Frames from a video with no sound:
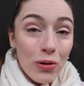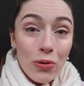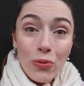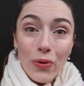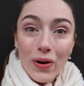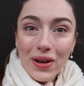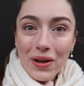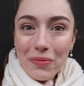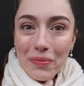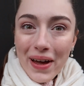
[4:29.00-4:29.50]

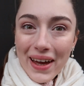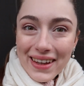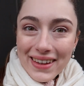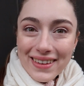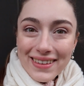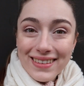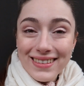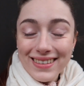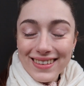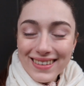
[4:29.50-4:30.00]
welcome back
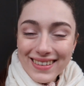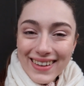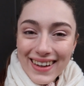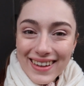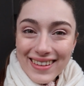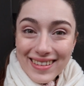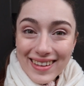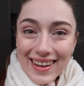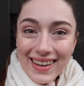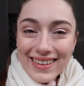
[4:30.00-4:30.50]
2
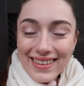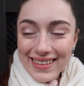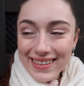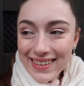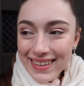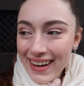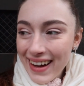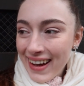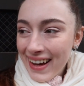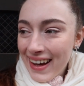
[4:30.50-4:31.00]
days
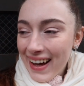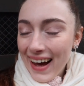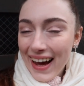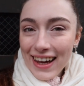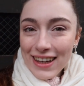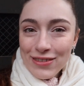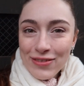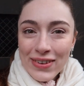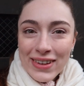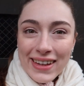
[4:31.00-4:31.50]
later.
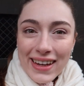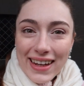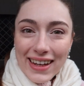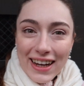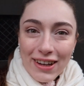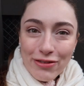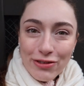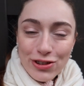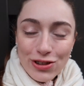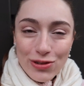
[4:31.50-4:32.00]
I think I
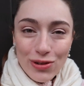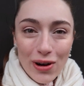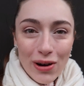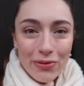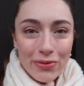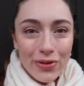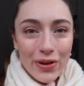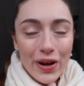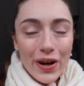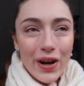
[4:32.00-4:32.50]
left you
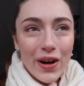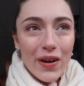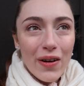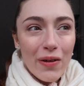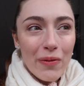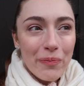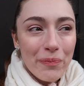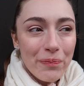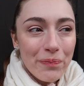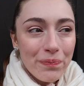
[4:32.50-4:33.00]
off
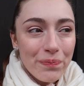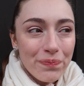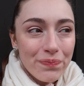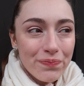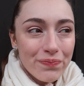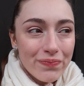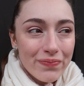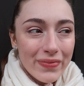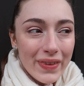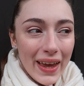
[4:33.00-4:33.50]

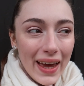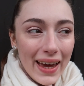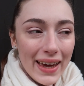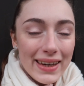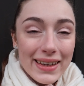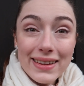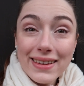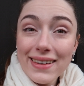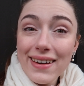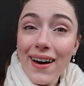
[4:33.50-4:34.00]

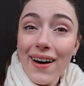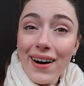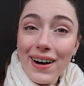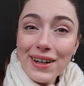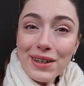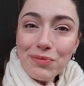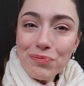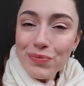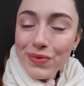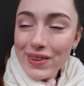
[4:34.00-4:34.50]
in the
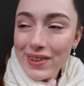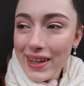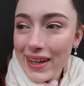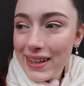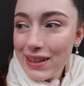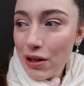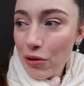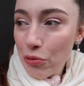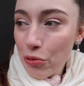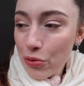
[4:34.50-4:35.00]
car
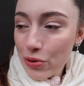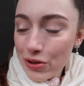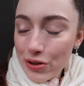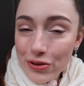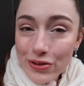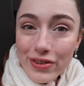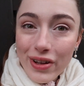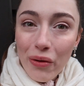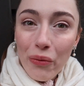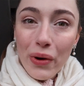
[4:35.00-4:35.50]
saying that we were
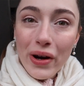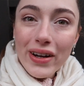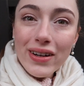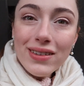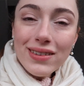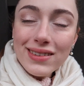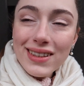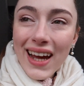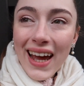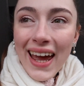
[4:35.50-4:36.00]
going somewhere
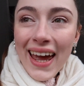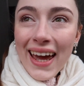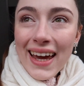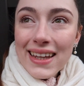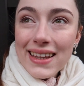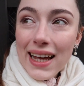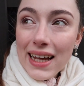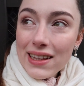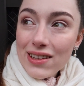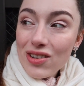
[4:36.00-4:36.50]
else.
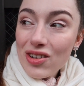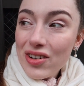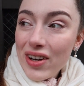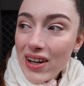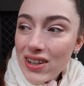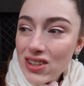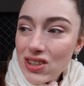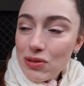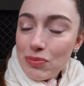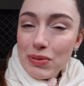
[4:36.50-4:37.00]
That turned
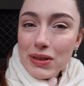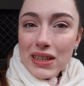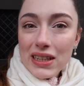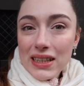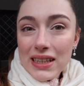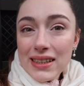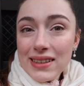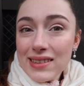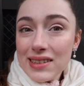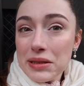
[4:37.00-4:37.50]
out to
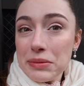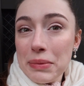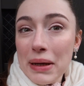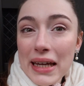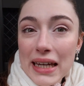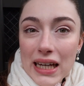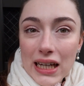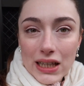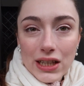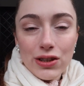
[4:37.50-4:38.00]
be
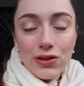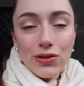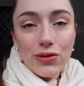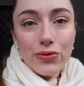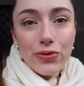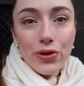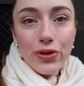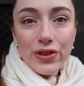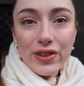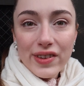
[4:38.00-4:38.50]
Ritsumeikan
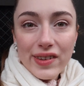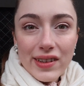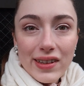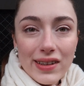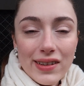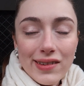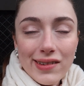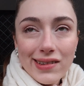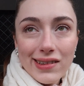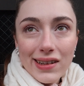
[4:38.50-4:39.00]

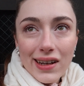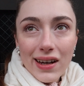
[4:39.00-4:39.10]
University's